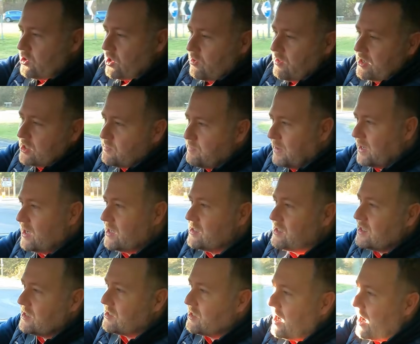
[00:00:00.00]
so
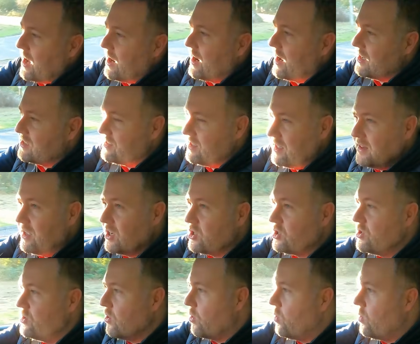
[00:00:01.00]
because this car has the
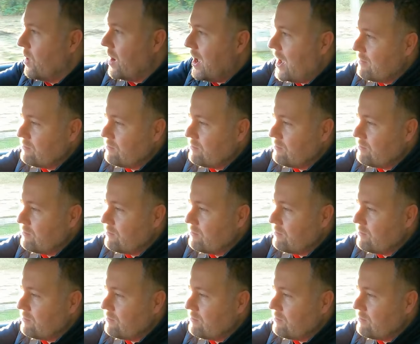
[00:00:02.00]
additional